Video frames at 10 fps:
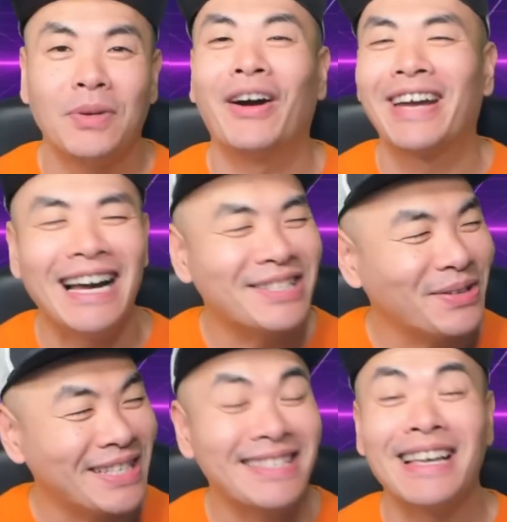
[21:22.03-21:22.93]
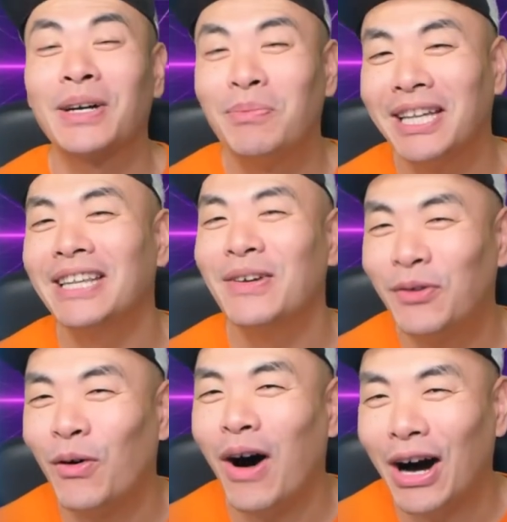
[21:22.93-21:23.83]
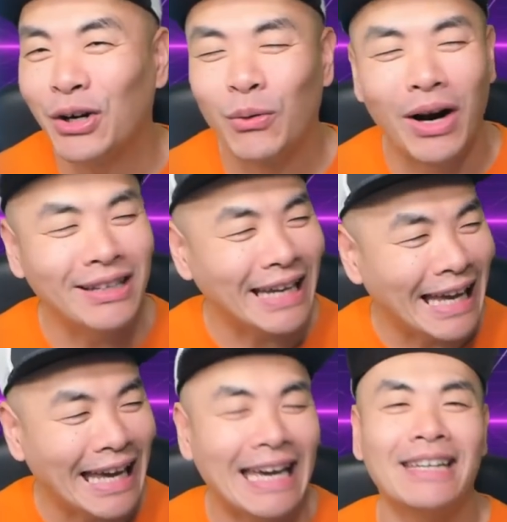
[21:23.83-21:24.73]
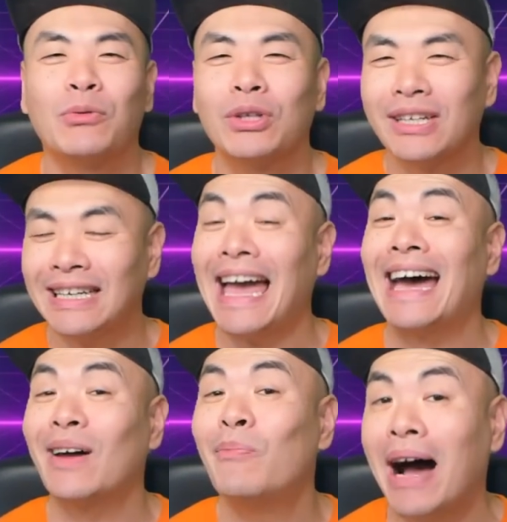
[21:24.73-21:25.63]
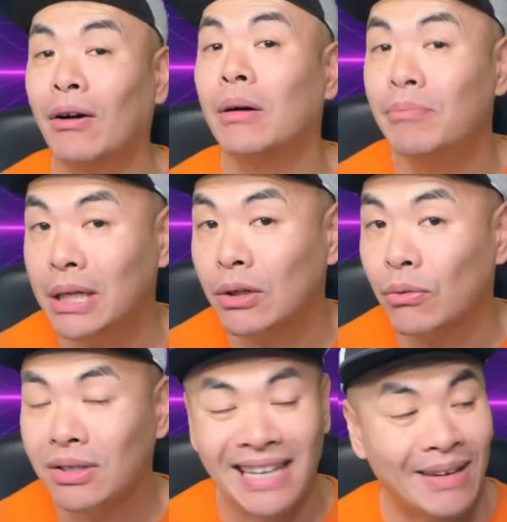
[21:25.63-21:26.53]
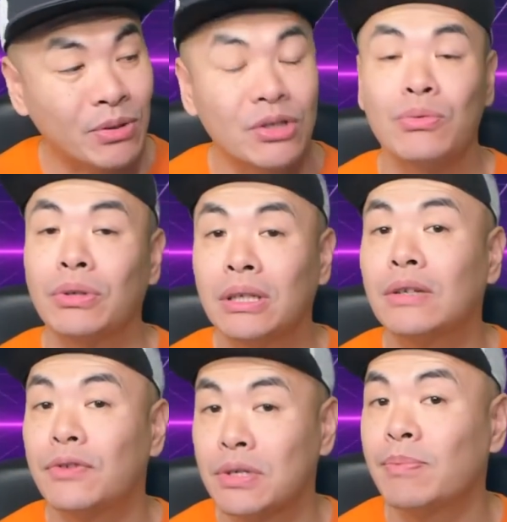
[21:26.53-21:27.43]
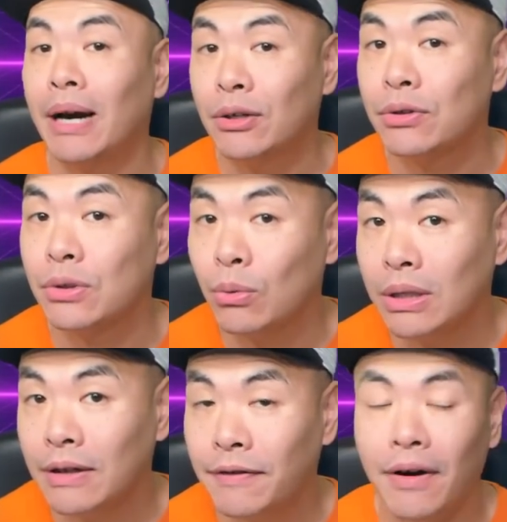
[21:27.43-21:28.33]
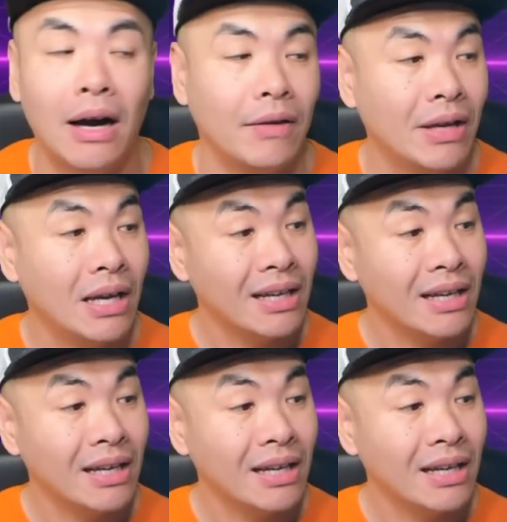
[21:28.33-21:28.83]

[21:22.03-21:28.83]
All right, guys, so this is a completely full auto run, and we're looking at about a minute runtime, which is really good for Spider 25,